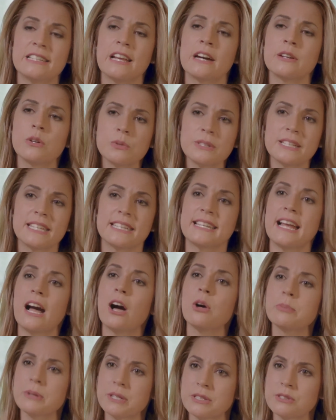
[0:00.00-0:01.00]
not only can
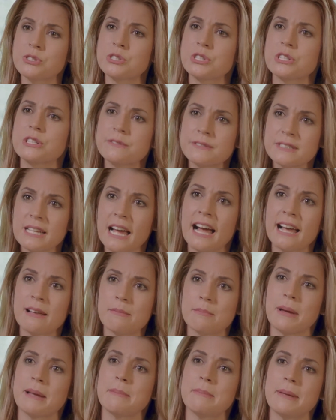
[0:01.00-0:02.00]
help conserve
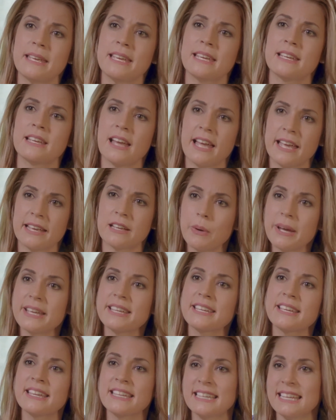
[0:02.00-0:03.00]
time by being a
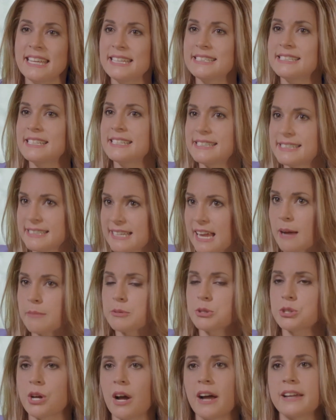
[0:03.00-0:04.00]
quick and easy
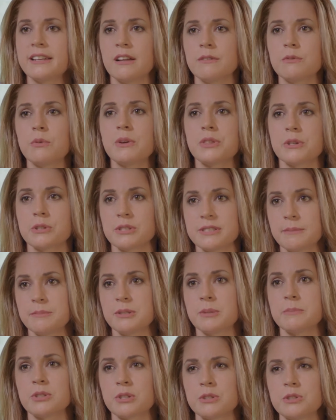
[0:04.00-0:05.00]
snapshot of what their
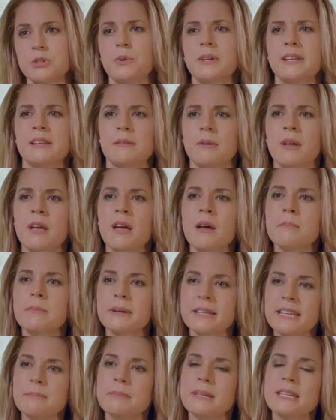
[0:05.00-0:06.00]
symptoms are doing,
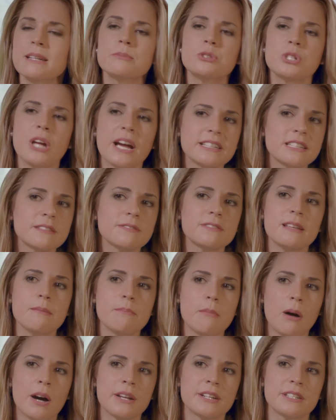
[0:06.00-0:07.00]
but can be objectively
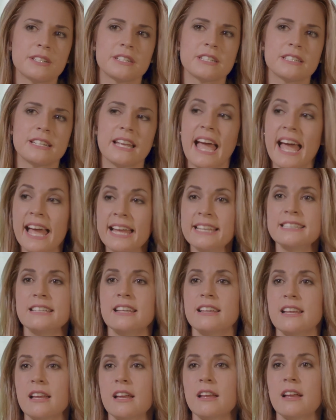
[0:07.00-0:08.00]
monitored and
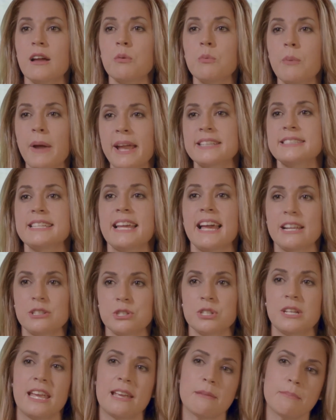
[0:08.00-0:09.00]
a way to
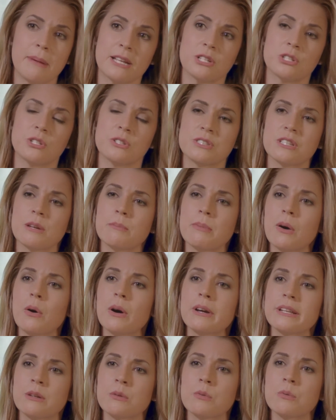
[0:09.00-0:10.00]
educate patients
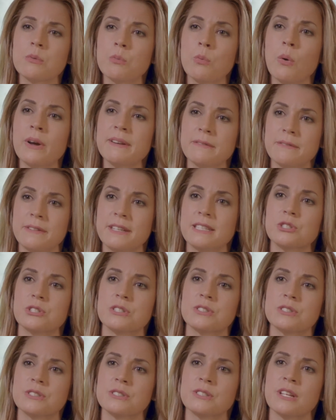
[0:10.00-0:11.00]
about what
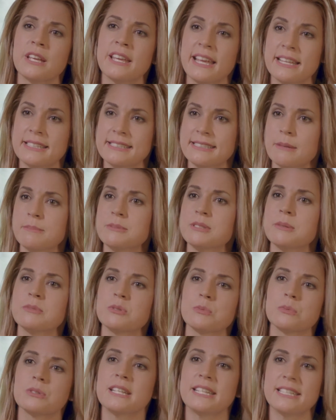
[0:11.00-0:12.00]
features and
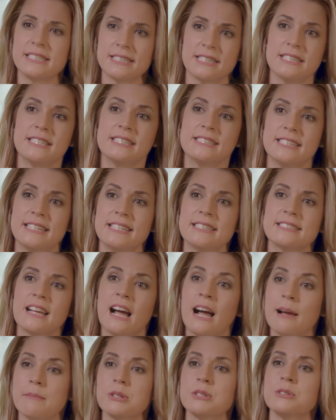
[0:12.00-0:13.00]
symptoms related to the disease
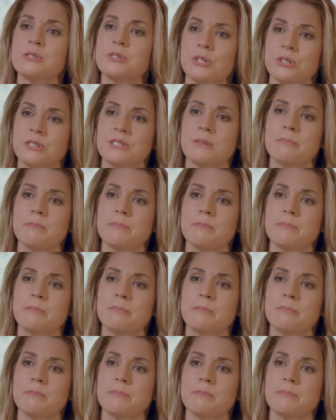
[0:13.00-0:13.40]
I'm concerned